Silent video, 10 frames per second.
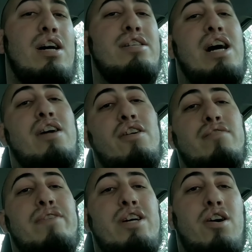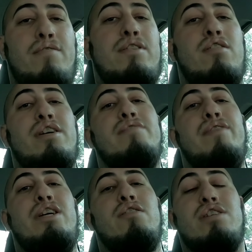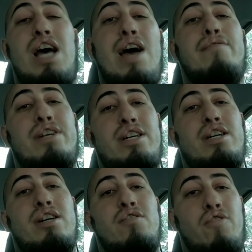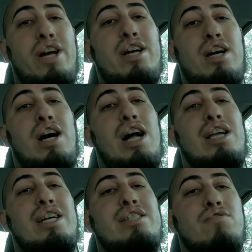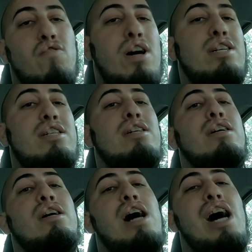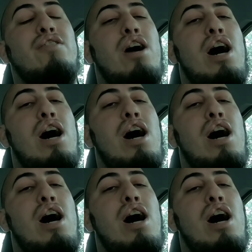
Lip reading: yeah, I'm gonna be uploading videos every week, at least one. I don't